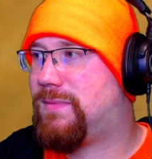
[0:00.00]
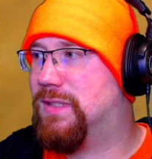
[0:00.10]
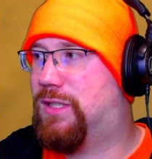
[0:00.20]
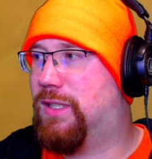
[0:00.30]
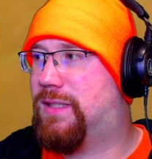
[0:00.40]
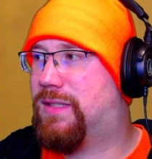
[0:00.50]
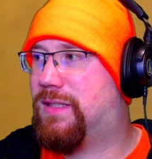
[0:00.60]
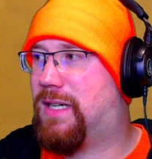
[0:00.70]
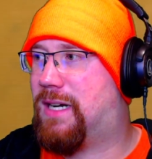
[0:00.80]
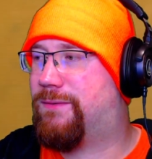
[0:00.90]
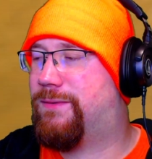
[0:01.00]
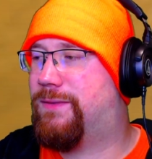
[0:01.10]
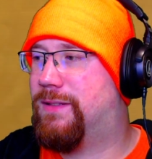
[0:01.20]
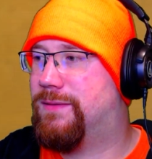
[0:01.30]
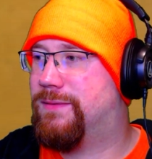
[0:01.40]
Good
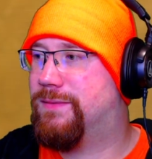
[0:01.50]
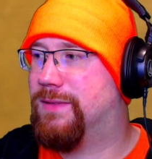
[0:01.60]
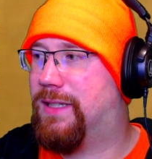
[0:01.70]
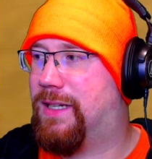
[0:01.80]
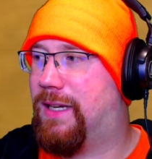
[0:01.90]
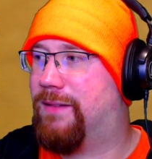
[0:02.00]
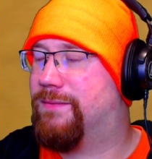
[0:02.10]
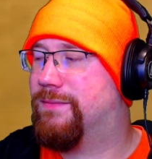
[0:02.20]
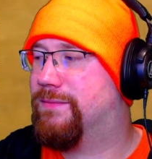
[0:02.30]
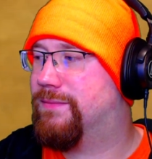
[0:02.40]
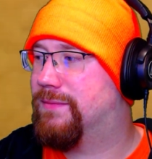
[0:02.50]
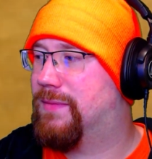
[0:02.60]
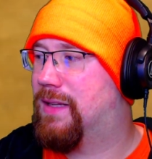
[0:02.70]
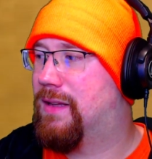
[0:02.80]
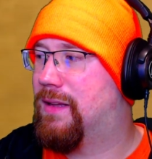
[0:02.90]
stuff. Okay.
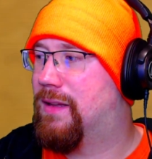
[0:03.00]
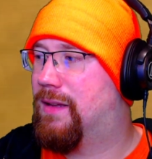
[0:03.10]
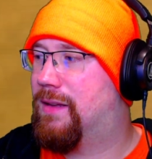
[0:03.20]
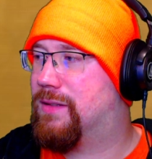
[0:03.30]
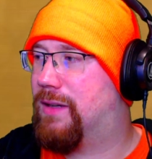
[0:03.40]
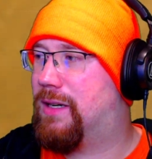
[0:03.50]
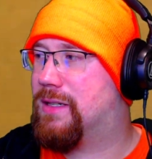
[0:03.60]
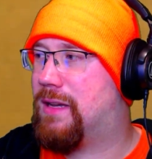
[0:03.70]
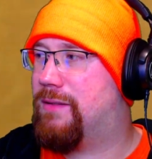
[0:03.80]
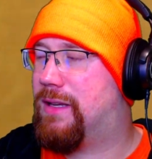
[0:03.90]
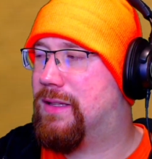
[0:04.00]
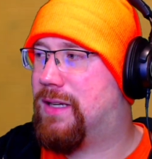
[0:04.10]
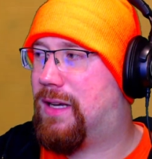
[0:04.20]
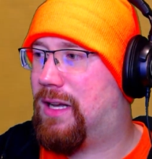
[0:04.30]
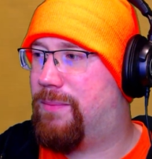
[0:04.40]
So here's how you can
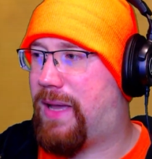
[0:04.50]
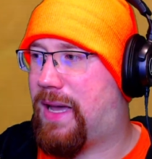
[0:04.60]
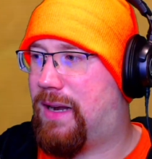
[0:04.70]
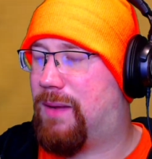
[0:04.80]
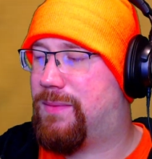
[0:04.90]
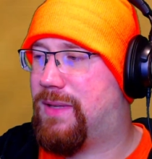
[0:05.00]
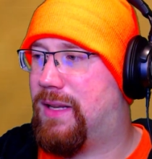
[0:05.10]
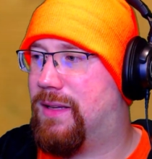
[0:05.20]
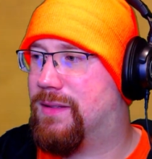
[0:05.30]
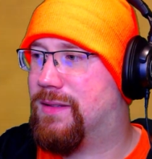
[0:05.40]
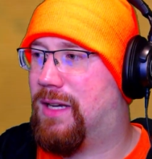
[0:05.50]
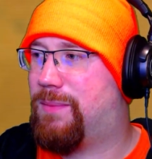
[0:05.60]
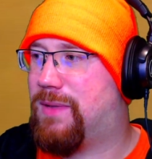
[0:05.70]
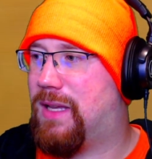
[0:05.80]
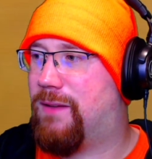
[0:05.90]
tell how bad an update is.
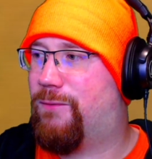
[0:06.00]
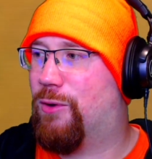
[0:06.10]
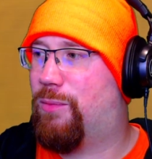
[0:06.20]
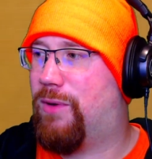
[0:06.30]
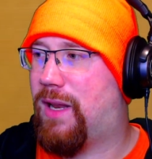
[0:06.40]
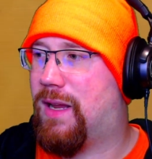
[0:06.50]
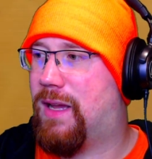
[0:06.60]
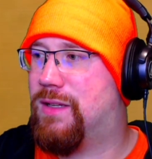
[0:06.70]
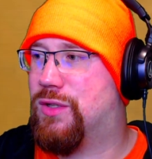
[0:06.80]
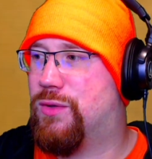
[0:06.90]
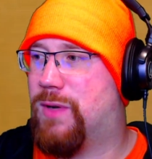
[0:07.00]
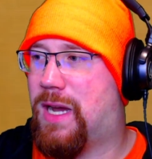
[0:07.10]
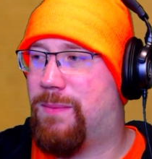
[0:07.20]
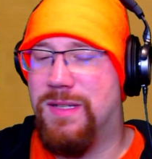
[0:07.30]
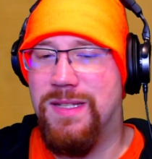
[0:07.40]
Update 4.89 just
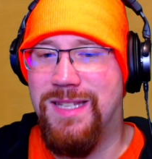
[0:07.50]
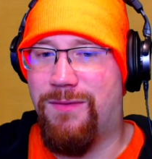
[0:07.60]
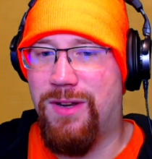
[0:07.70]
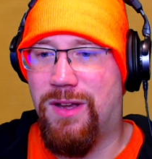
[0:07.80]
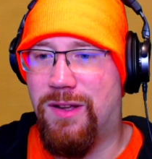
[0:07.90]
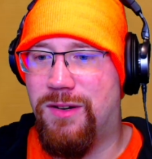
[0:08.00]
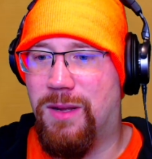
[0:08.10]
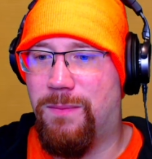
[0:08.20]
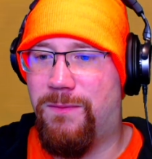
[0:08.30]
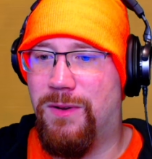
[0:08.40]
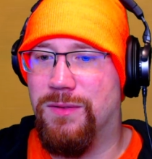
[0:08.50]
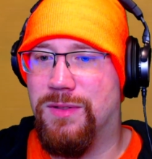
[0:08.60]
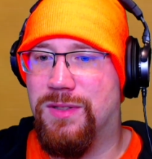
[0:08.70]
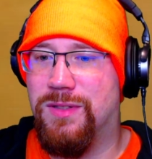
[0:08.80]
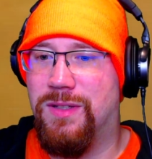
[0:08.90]
dropped 700
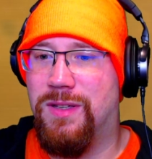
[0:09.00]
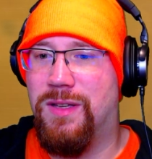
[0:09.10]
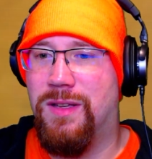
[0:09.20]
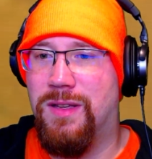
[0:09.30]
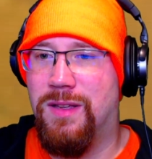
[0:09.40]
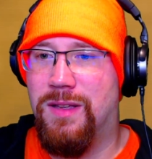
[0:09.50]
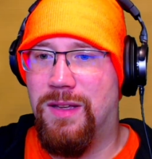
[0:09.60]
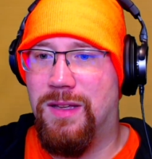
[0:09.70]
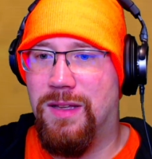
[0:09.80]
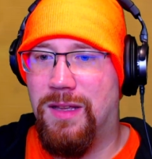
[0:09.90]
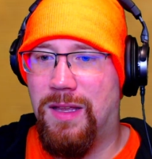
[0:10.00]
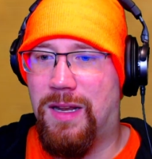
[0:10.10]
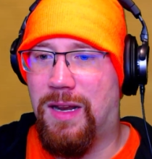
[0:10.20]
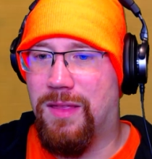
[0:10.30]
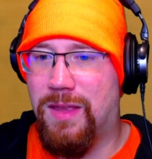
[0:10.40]
upvotes.
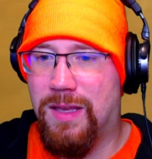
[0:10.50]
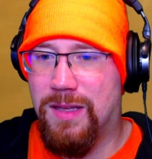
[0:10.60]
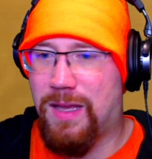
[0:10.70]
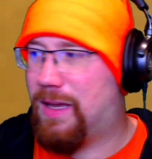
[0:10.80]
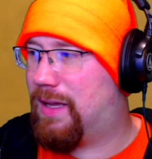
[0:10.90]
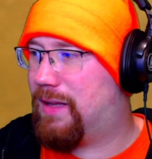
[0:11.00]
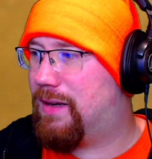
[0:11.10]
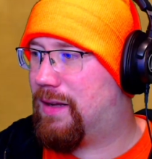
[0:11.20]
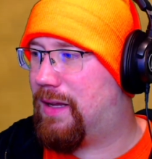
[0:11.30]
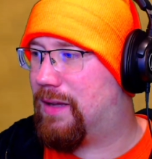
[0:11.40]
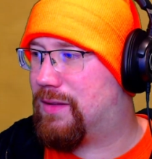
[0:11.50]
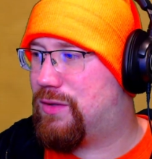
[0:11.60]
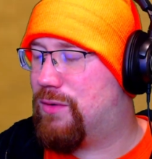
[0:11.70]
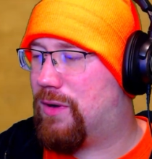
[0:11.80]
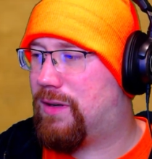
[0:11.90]
I think it had
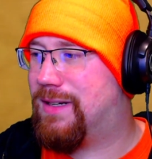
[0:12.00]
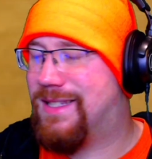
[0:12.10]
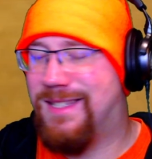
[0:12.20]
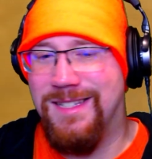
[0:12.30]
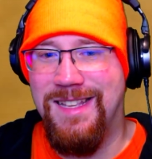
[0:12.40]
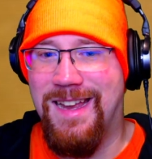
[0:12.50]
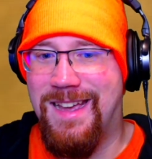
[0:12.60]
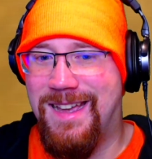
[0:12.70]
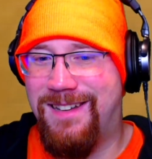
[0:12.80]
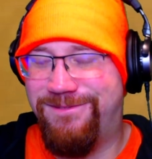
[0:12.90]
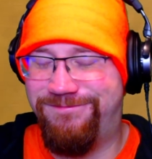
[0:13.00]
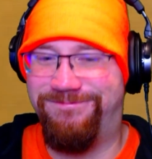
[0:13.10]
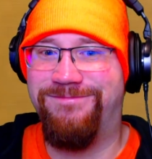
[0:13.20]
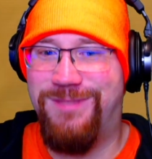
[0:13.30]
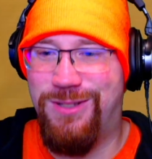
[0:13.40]
269
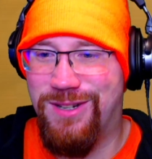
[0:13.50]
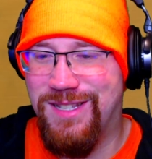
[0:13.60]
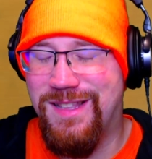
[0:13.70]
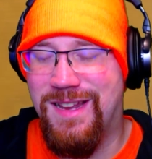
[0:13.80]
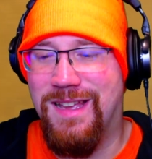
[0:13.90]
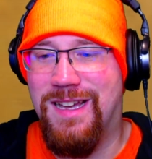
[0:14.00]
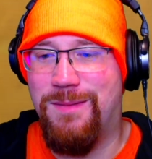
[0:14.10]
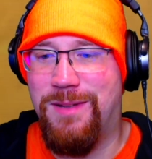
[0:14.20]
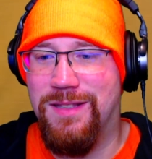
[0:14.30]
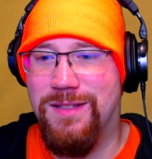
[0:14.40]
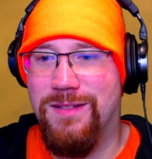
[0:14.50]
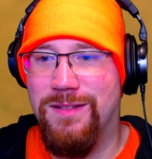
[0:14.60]
comments.